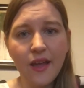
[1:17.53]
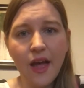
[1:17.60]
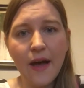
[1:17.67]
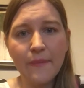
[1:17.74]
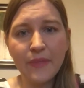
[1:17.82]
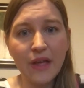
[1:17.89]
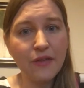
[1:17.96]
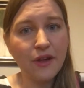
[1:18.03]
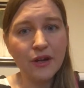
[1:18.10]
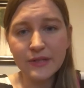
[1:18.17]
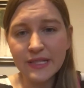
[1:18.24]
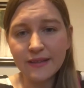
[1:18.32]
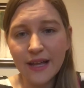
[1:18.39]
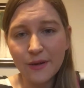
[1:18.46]
I thought
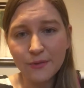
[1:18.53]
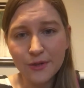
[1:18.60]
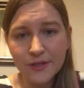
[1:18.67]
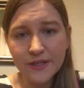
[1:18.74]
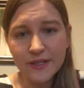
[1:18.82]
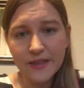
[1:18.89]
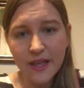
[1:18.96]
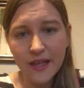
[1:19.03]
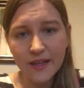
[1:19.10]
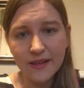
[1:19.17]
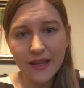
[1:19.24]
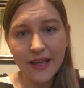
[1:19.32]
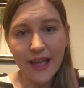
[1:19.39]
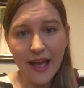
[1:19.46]
it was a lot worse
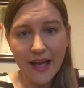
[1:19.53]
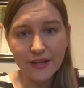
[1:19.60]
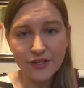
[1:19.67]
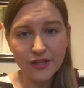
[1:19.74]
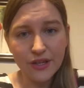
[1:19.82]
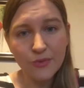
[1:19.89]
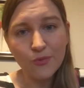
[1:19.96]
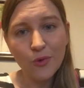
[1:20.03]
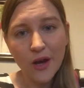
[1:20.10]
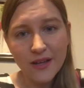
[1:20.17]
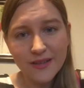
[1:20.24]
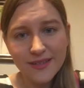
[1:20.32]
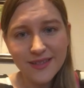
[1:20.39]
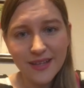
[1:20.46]
than it actually
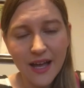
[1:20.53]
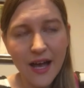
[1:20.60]
was.